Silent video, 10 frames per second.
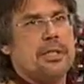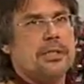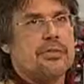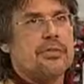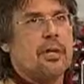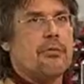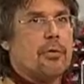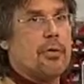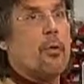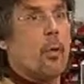is of
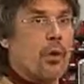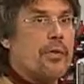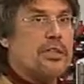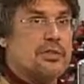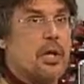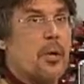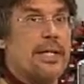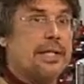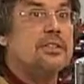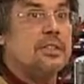the water that's going
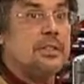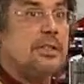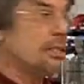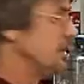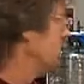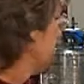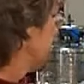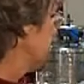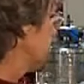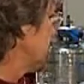into the
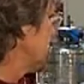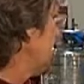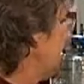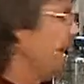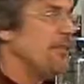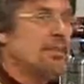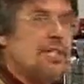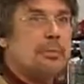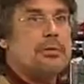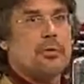system and the
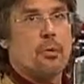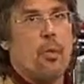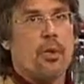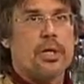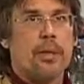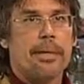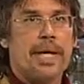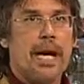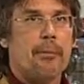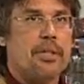temperature of the water coming
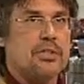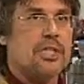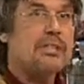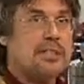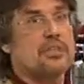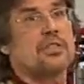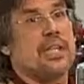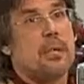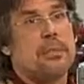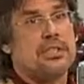out, because that tells us
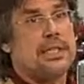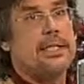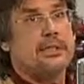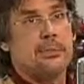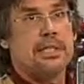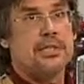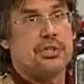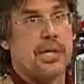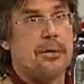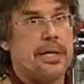how much heat is being
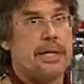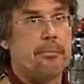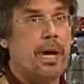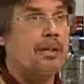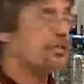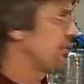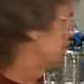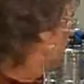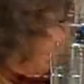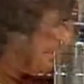generated by the
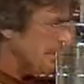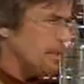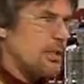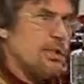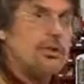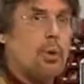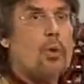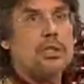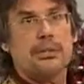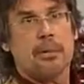system. The
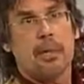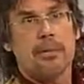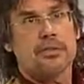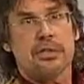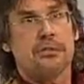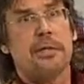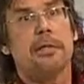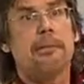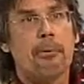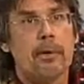control experiments are very
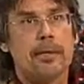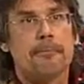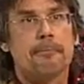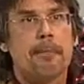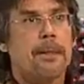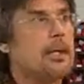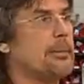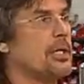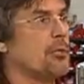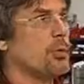important
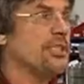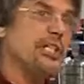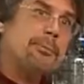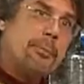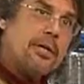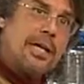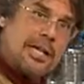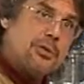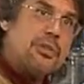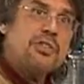because we just put
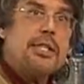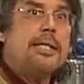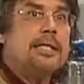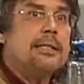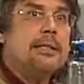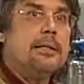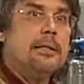electricity in